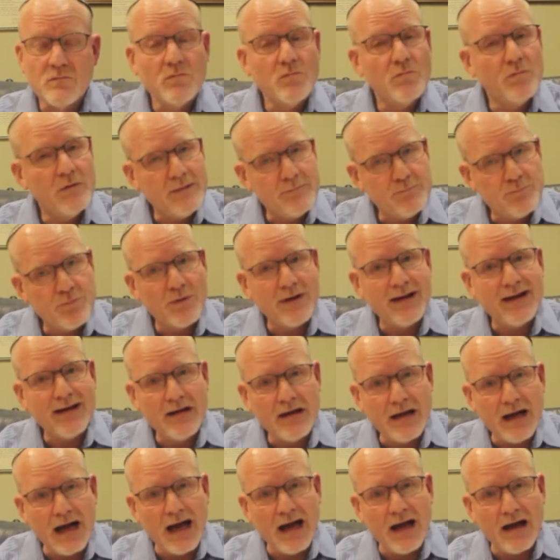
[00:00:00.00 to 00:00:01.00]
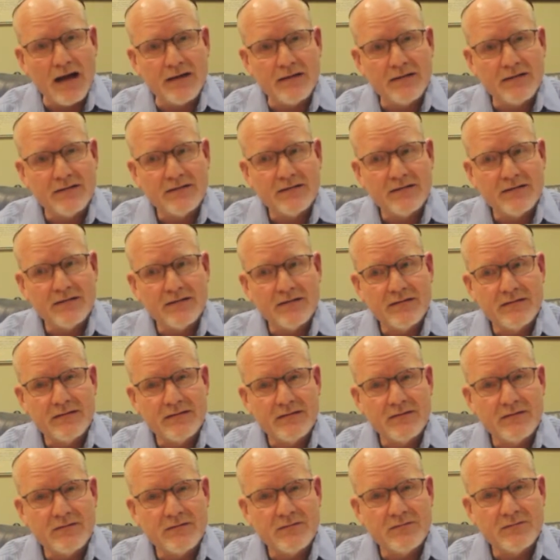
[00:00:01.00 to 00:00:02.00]
We bring God
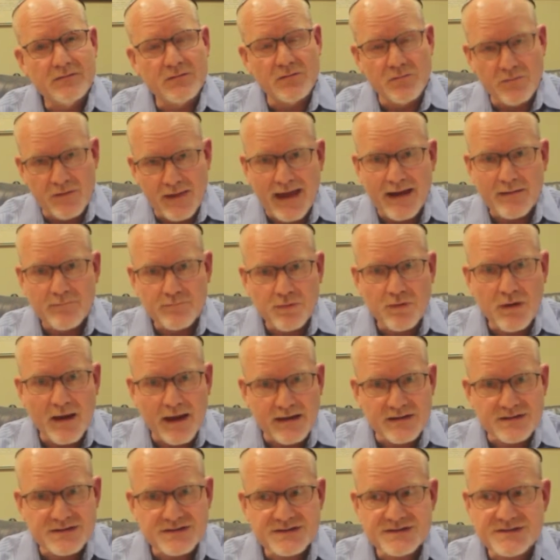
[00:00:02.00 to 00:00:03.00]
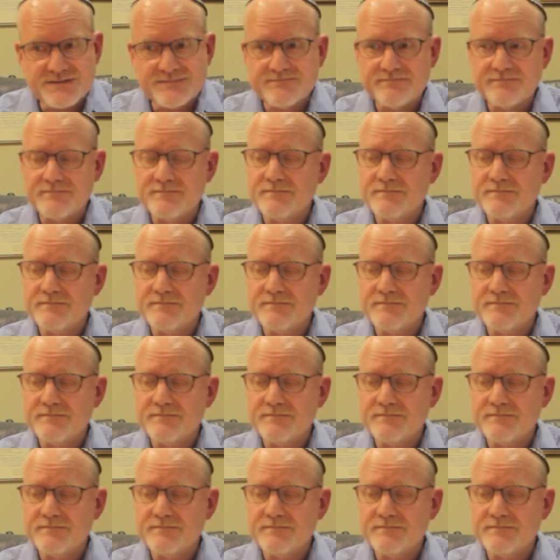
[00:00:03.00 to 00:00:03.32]
to that place.